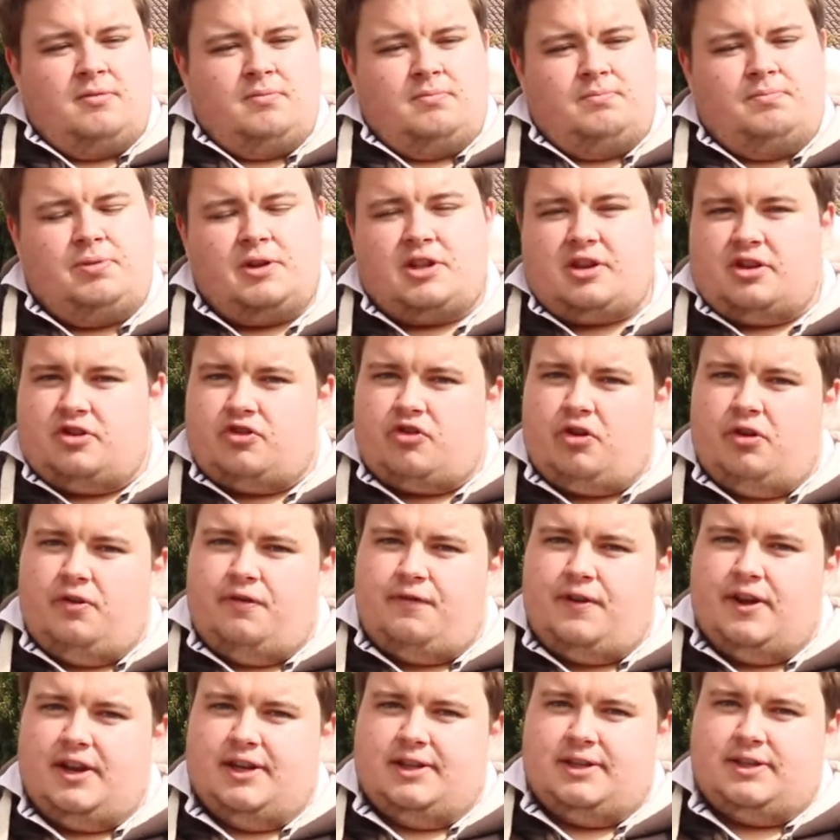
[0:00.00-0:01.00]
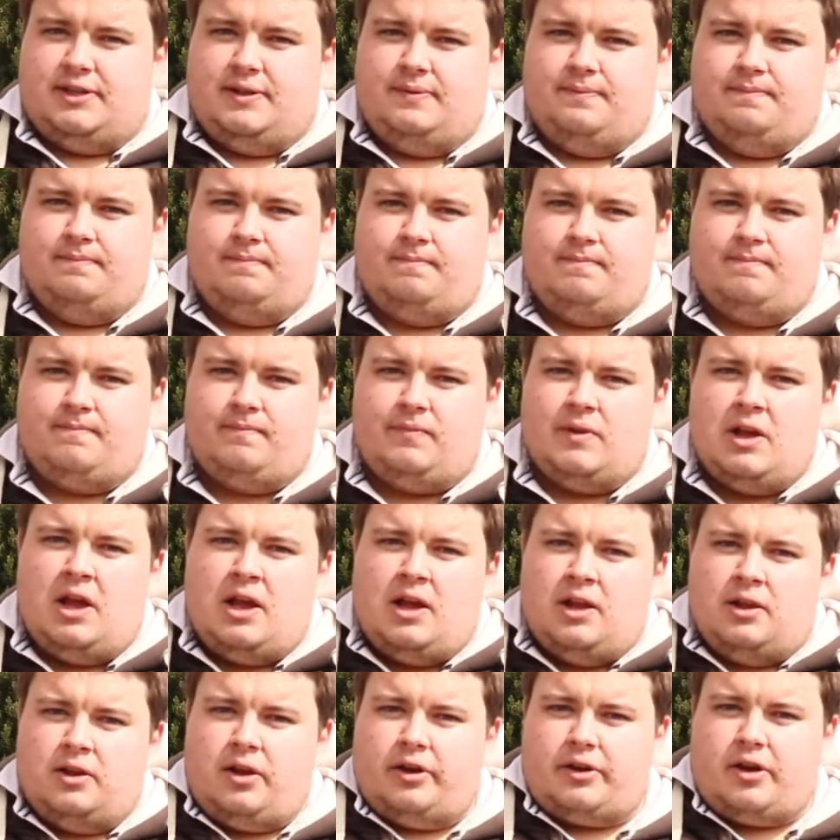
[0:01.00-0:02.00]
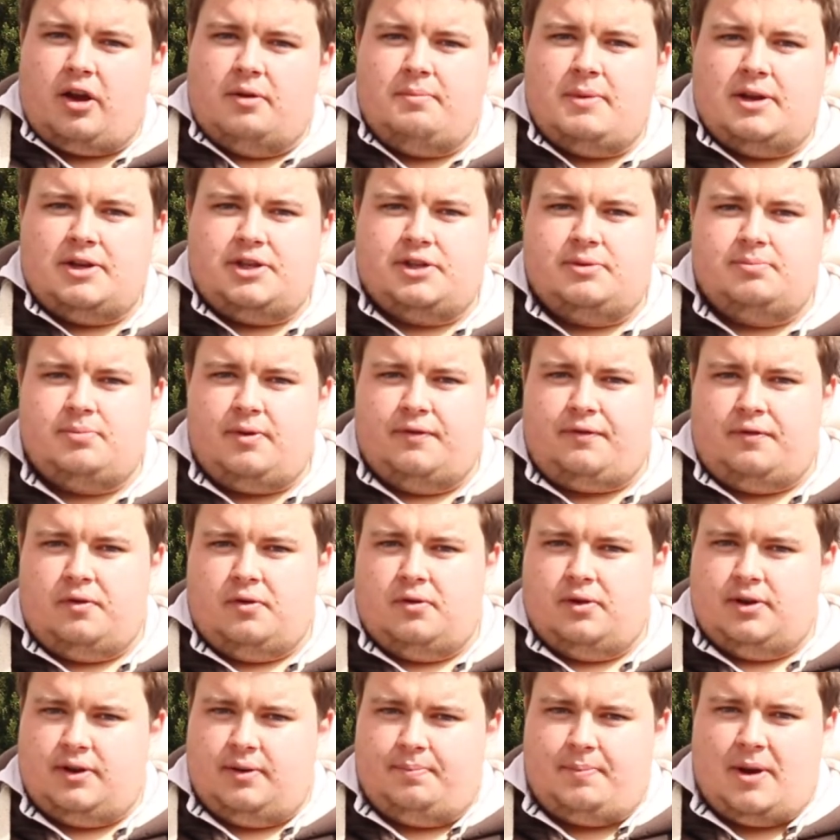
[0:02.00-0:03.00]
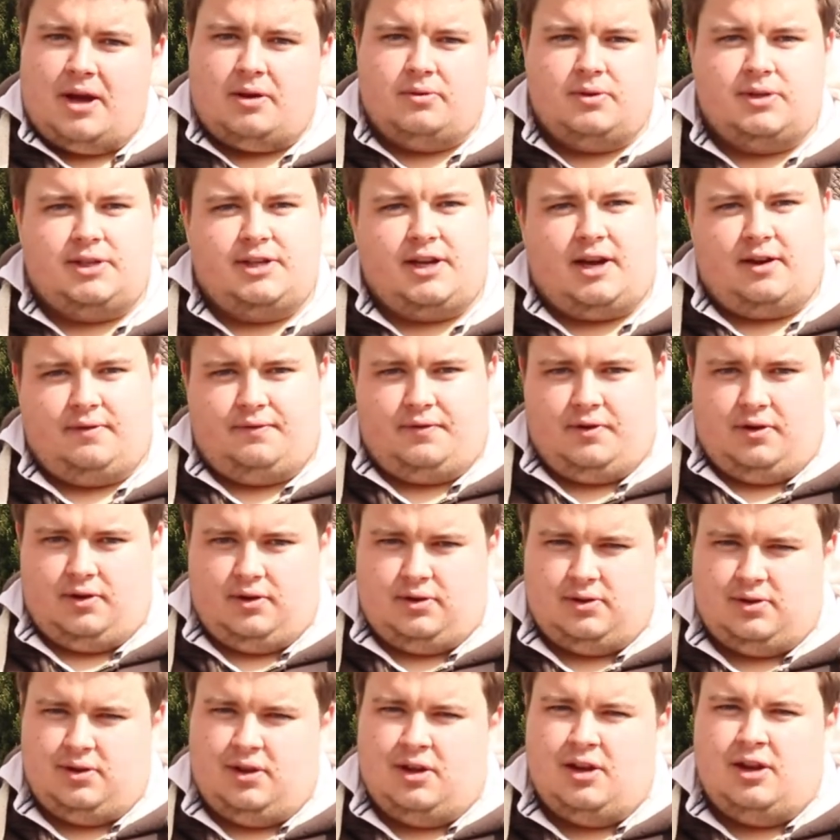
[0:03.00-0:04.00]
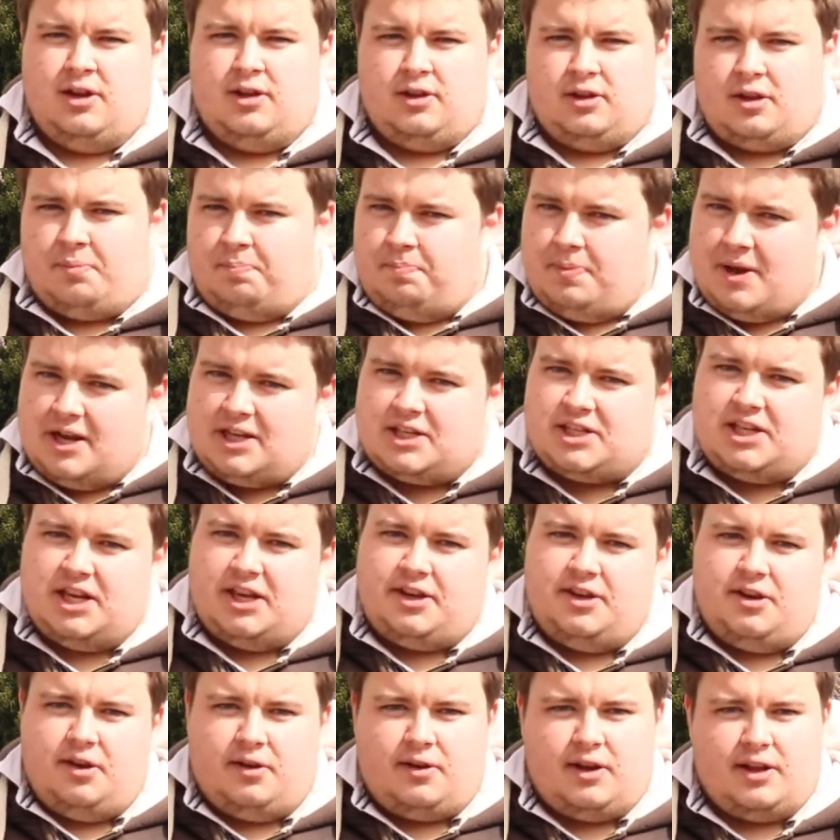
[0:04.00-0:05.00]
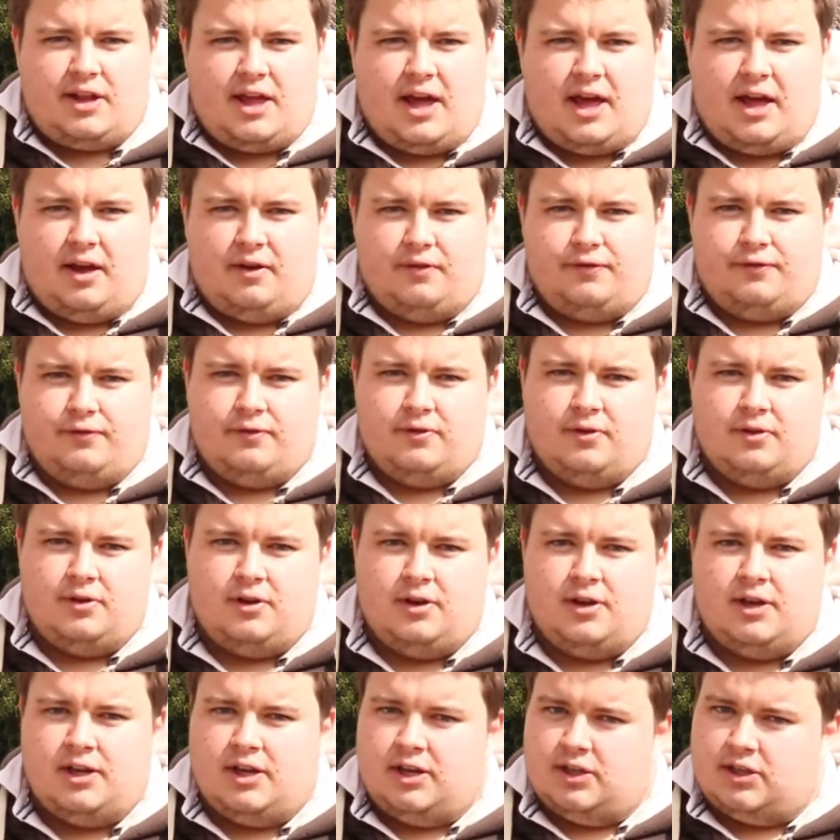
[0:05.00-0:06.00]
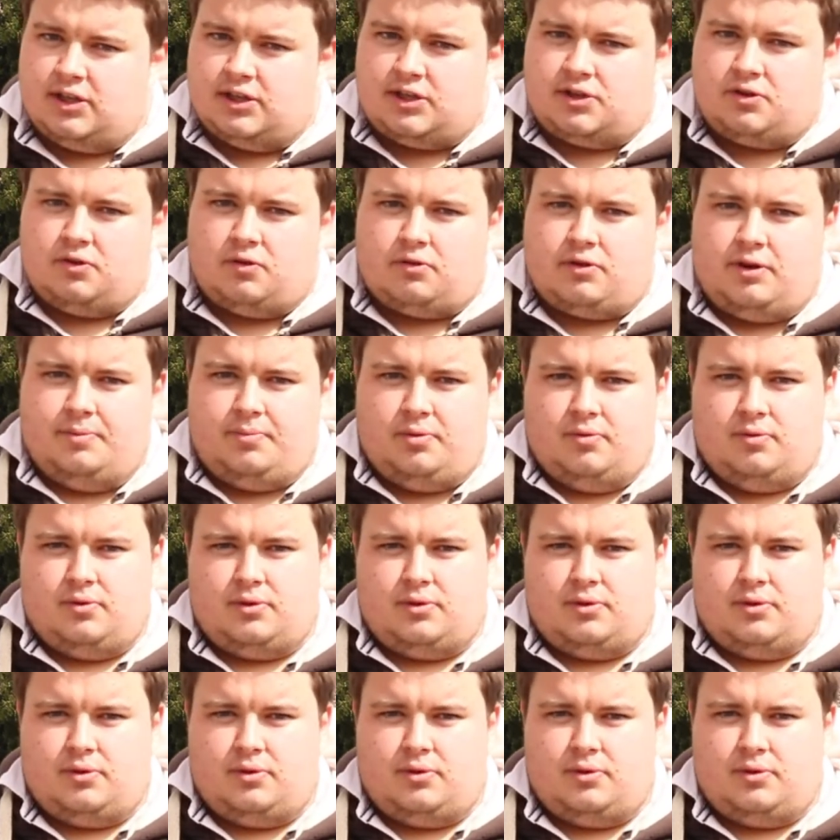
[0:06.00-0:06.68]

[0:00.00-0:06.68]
But the truth is, like I mentioned before in the Bounty advert, the best thing you can have is a storyboard.